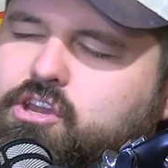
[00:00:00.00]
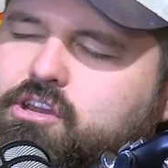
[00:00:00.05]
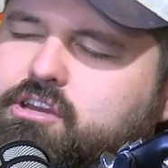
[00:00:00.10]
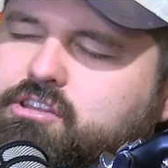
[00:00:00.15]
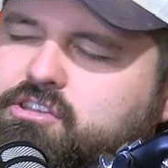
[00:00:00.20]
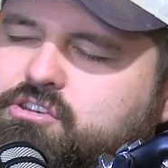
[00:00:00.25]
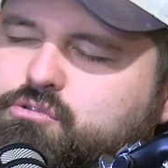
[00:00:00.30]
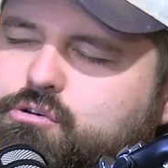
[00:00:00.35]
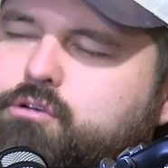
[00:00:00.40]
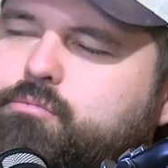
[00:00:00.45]

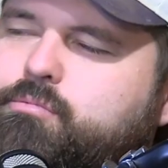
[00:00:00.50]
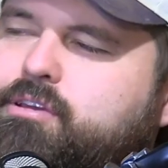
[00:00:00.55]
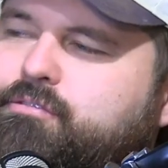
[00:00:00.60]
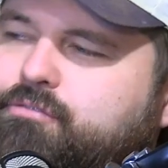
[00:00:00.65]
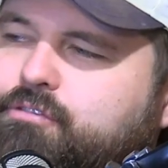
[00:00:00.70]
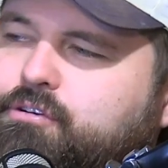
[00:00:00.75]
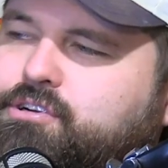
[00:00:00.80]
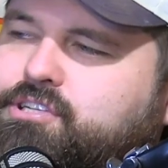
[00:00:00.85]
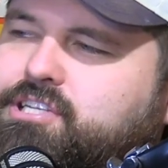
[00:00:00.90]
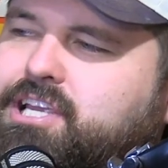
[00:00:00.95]
threw me
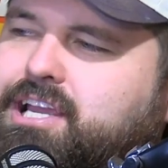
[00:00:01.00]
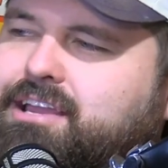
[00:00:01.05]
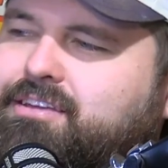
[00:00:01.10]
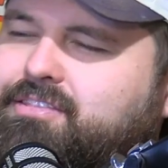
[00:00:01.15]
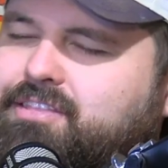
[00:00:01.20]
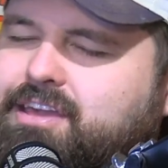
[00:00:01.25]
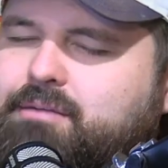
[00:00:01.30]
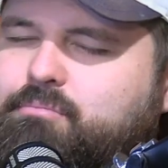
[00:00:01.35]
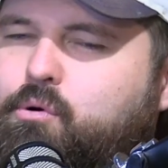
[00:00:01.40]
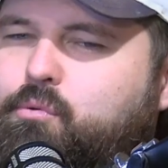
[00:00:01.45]
for a second
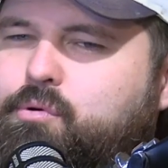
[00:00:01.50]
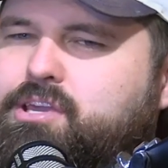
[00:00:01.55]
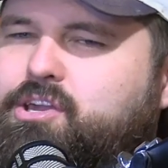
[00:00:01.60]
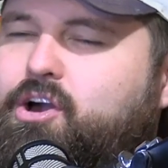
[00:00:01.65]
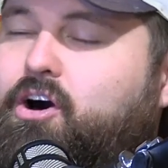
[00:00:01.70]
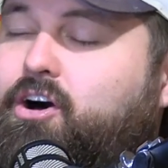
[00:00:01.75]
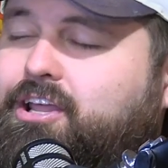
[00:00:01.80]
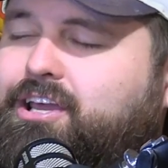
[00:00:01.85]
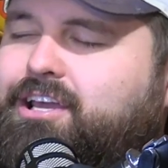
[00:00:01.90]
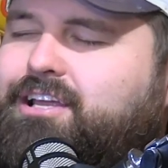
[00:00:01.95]
there, but we
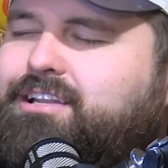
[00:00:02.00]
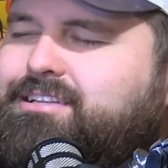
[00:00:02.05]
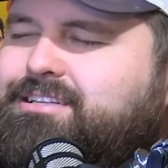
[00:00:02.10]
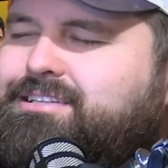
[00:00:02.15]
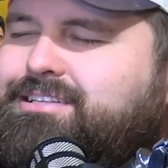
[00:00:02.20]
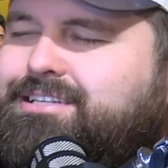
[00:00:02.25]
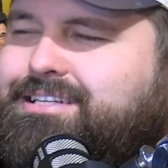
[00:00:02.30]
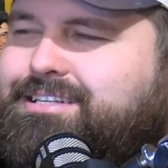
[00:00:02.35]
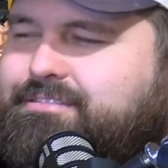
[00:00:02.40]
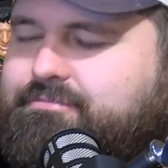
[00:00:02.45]
got it.
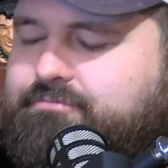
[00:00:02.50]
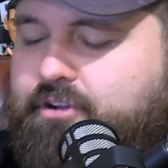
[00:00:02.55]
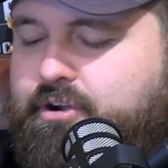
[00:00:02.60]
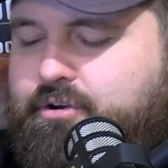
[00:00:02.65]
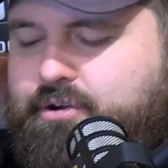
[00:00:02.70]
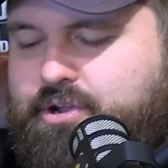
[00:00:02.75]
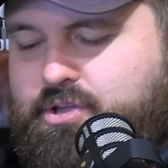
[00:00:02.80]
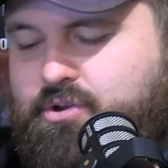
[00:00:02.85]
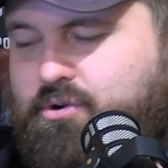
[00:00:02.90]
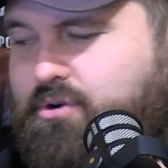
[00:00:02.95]

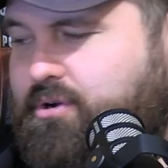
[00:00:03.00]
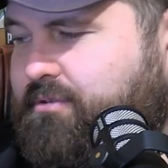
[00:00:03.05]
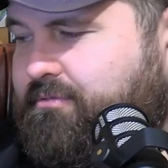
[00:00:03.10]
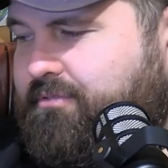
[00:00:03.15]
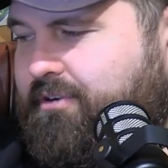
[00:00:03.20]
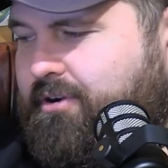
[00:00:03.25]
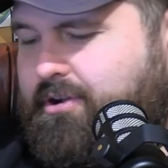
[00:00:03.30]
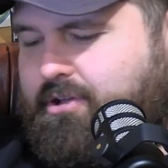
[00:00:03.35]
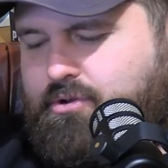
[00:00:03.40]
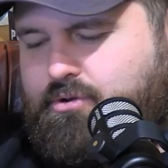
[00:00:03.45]
Very good,
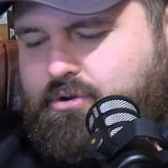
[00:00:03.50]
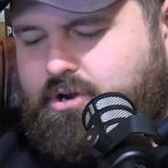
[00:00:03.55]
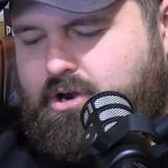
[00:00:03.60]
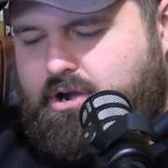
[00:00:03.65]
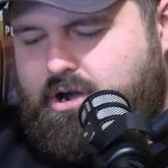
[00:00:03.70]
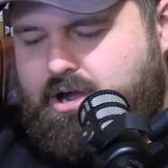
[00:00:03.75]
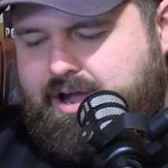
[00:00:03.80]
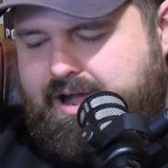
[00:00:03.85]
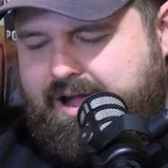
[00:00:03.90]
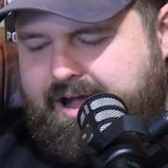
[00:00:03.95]
very good.
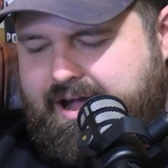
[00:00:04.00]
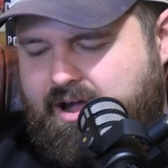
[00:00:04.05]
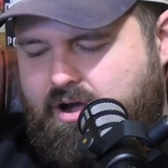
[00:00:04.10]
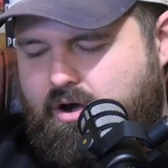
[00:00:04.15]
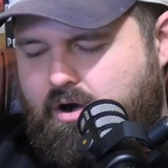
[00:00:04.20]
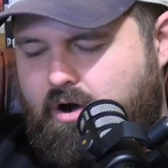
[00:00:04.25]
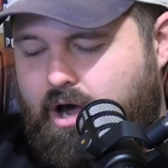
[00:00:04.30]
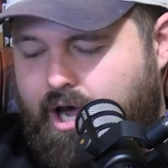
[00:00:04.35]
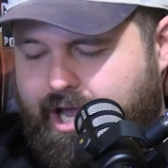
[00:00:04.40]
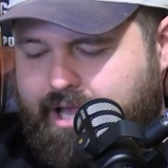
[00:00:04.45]

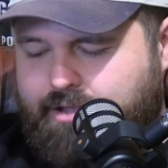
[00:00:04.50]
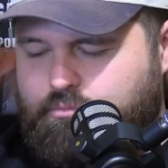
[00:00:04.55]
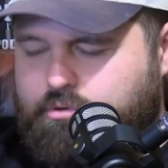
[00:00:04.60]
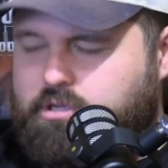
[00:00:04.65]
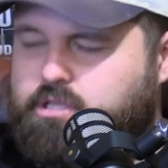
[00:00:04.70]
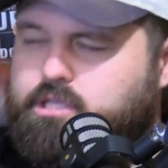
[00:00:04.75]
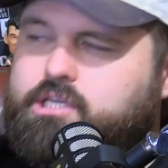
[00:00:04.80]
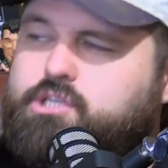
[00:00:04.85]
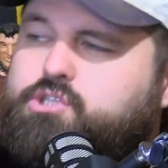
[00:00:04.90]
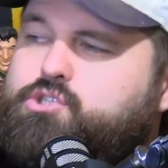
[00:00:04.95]
I
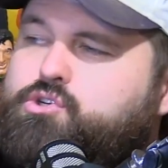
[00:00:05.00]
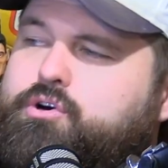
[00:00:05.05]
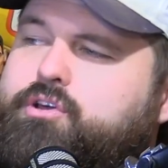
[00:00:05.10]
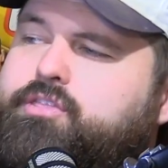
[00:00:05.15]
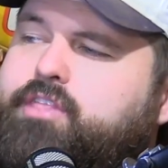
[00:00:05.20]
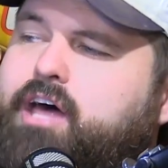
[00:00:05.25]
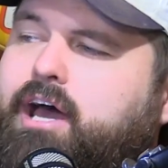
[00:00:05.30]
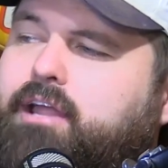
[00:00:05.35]
really enjoyed that.